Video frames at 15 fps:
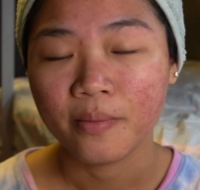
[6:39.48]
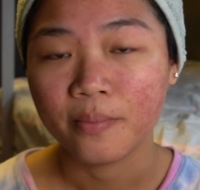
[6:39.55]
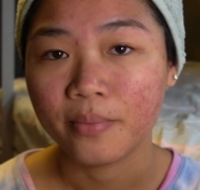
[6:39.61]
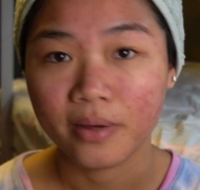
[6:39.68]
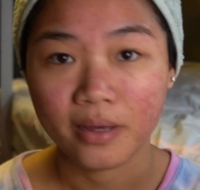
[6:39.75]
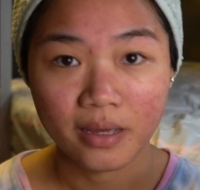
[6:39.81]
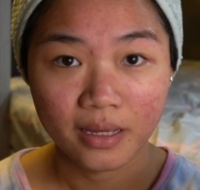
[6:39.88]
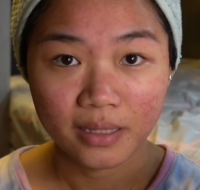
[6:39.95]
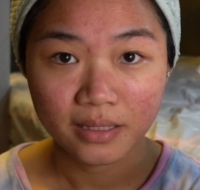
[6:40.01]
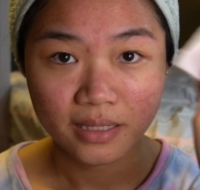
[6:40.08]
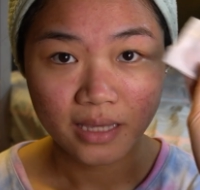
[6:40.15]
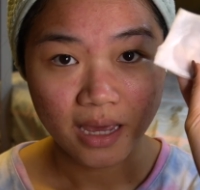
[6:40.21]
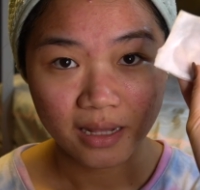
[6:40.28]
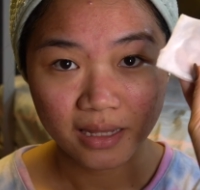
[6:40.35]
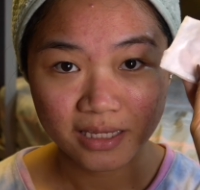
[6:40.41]
But
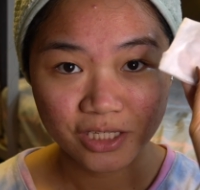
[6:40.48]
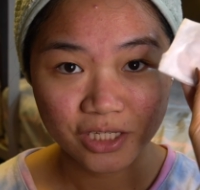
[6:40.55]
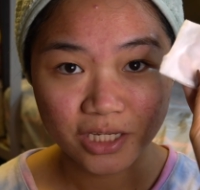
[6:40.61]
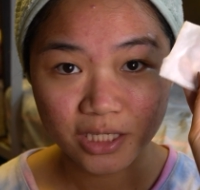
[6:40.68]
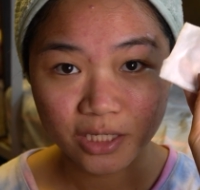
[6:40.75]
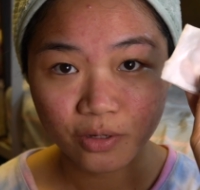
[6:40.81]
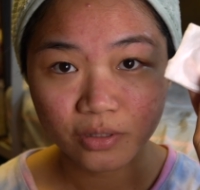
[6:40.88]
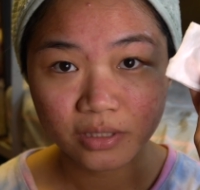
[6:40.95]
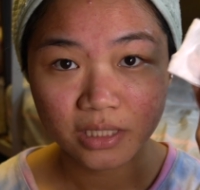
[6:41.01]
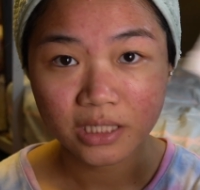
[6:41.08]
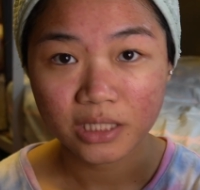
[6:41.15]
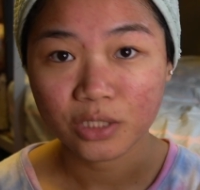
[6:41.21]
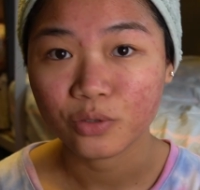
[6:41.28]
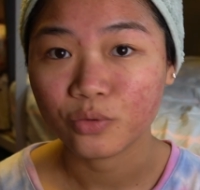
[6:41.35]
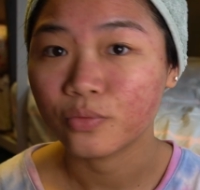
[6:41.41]
yeah, let's just
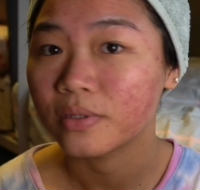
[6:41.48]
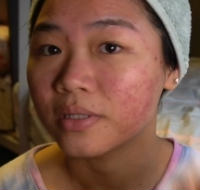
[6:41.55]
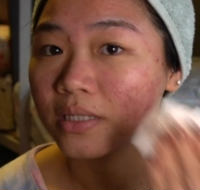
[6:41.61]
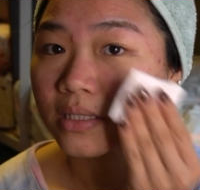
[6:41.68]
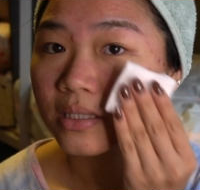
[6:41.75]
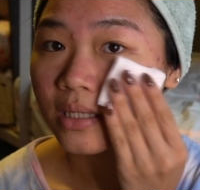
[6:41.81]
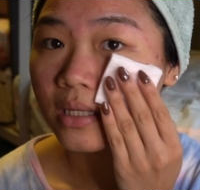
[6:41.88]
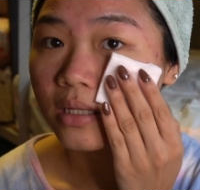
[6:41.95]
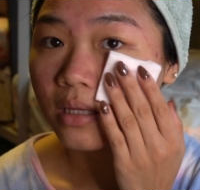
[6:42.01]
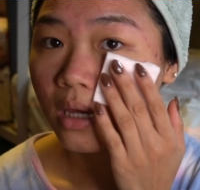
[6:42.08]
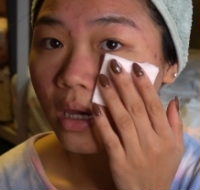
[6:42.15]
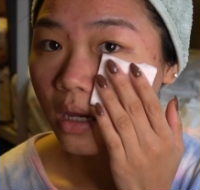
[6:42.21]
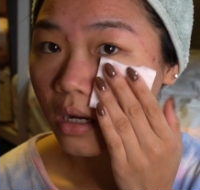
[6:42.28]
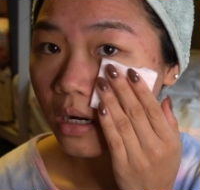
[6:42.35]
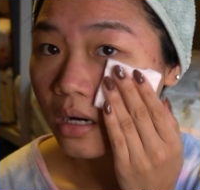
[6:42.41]
continue with the
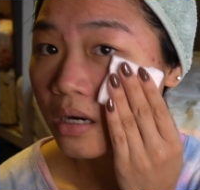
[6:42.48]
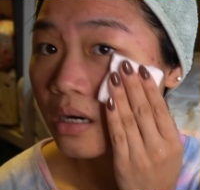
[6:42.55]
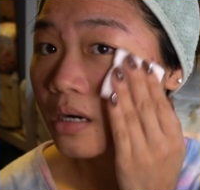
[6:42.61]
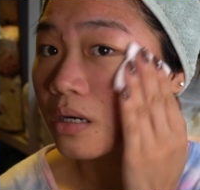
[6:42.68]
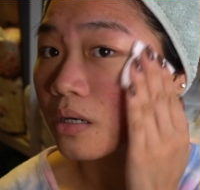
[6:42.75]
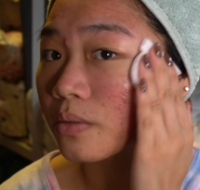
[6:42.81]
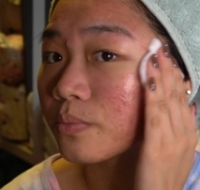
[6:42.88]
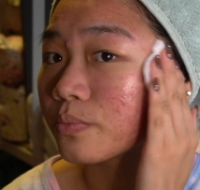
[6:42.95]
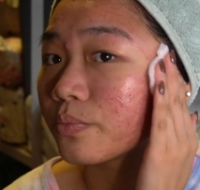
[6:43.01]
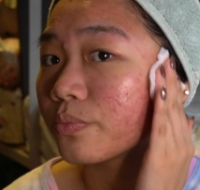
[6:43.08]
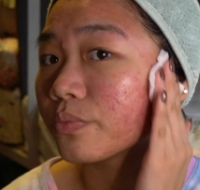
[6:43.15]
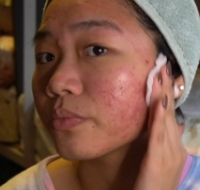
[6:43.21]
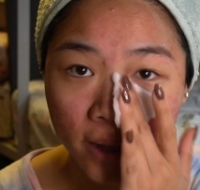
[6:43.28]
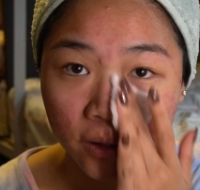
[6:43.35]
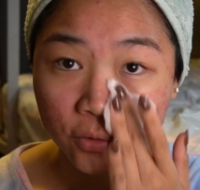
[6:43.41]
skincare.
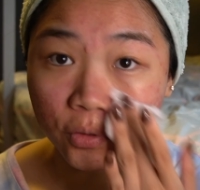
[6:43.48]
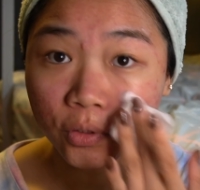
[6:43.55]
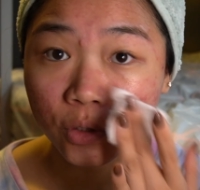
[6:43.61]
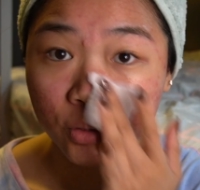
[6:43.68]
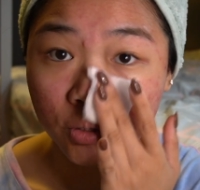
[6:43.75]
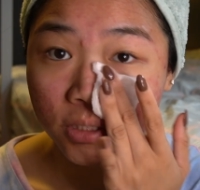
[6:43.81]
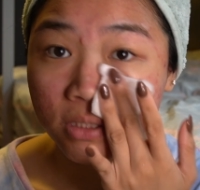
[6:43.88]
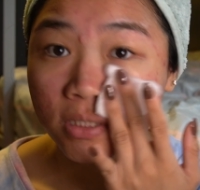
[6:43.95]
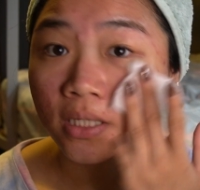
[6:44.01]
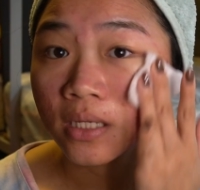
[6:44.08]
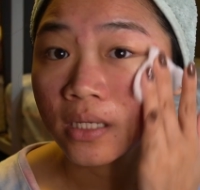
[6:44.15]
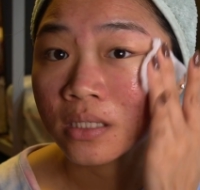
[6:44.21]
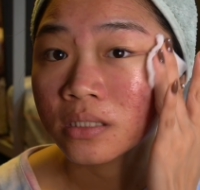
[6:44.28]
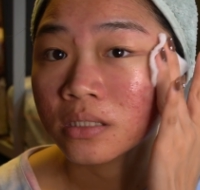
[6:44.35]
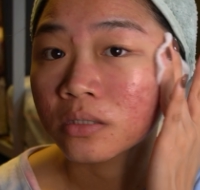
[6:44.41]
I do use
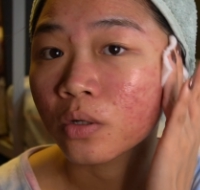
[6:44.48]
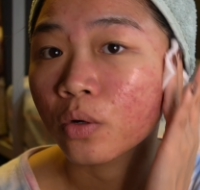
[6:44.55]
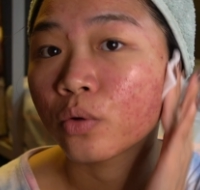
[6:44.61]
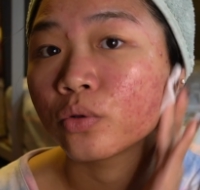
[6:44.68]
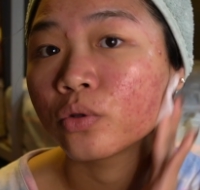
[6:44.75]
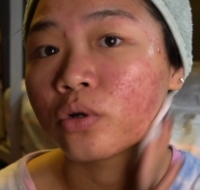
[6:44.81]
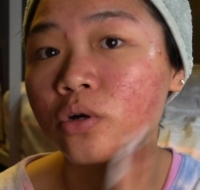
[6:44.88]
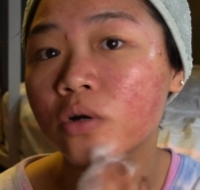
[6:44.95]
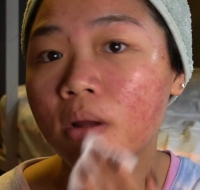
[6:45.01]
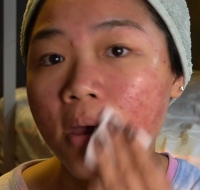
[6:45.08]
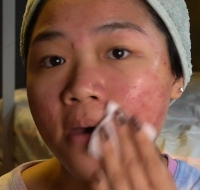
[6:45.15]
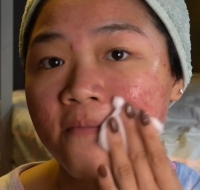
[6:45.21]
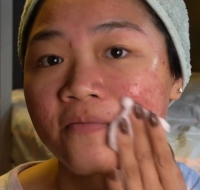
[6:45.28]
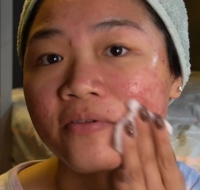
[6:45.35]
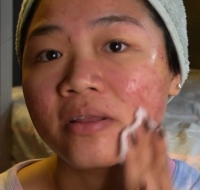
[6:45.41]
this toner
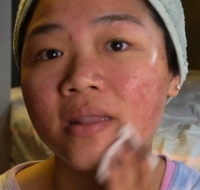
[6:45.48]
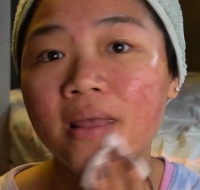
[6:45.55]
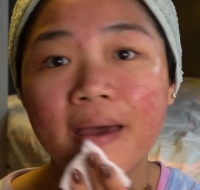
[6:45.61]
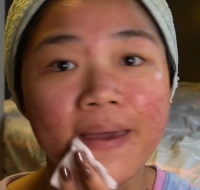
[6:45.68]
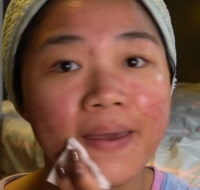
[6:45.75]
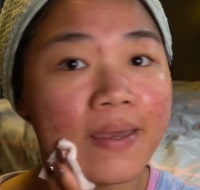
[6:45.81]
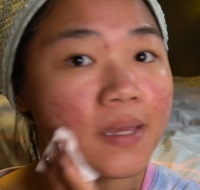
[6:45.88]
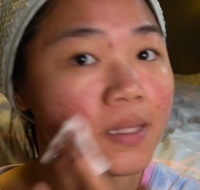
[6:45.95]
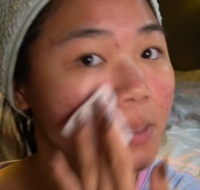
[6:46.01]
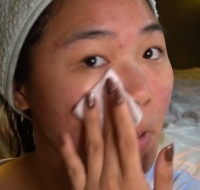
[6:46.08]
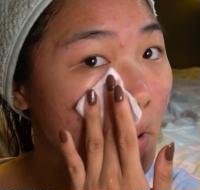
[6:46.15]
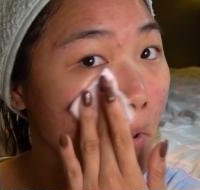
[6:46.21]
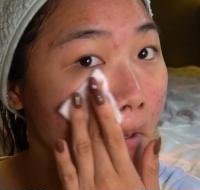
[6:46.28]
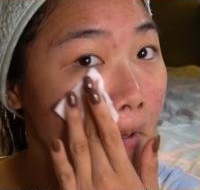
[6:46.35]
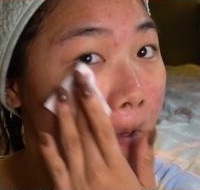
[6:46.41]
every night,
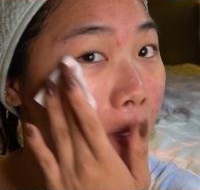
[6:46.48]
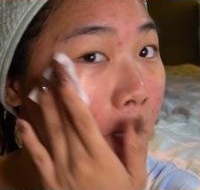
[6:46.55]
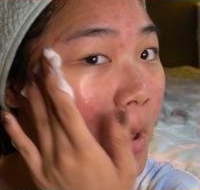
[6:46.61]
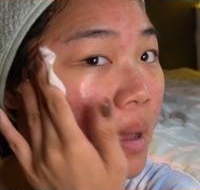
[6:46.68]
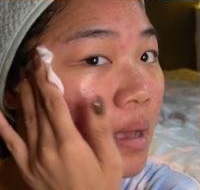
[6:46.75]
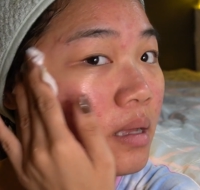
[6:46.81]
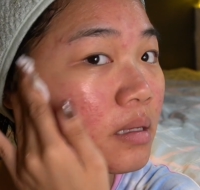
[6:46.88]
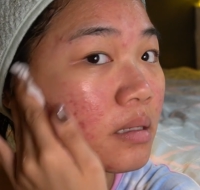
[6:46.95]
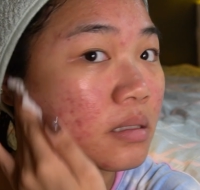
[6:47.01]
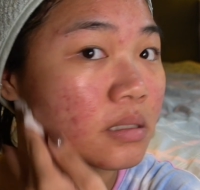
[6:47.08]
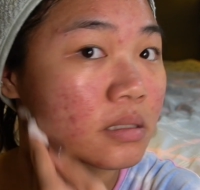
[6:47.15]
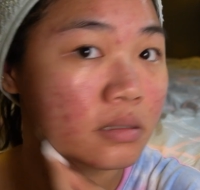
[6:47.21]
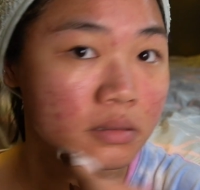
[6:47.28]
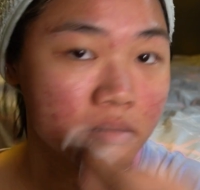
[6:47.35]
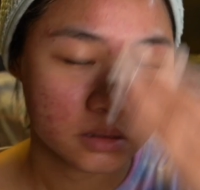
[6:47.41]

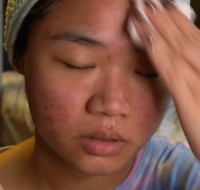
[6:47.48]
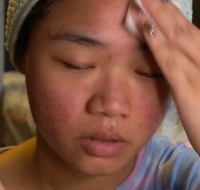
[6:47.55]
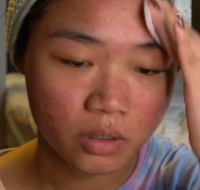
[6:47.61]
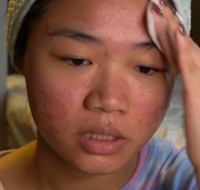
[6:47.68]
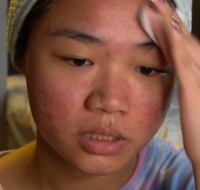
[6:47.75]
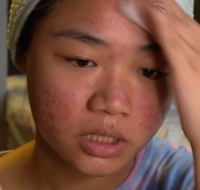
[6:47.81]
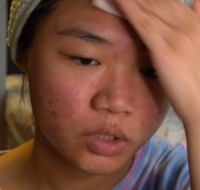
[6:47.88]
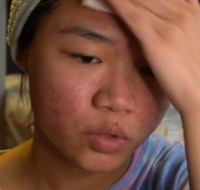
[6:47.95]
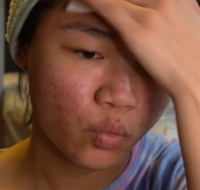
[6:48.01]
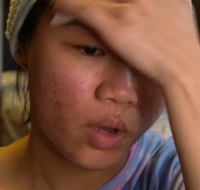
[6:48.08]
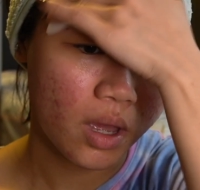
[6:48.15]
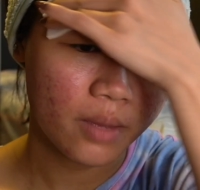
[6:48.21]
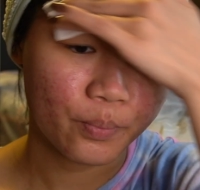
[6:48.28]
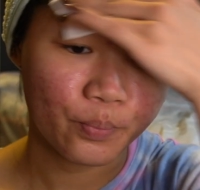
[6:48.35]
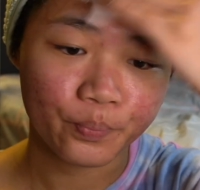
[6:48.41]
so I just
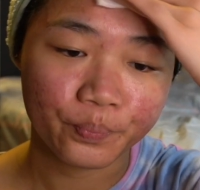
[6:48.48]
wipe